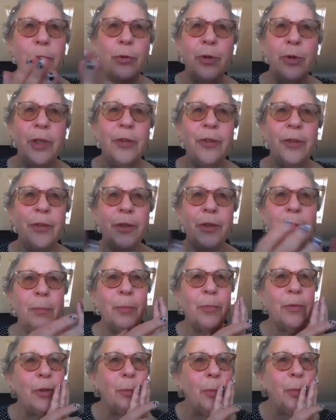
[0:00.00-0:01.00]
or into
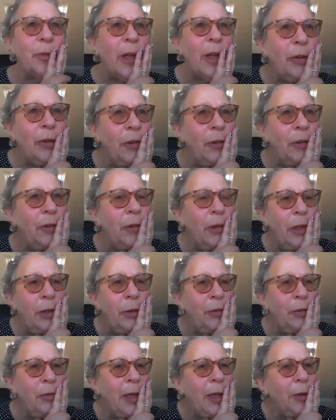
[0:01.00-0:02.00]
Zoom sessions that
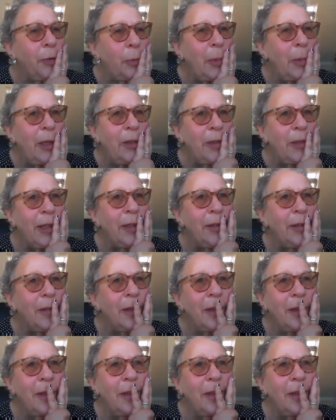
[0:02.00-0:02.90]
you've done or meetings.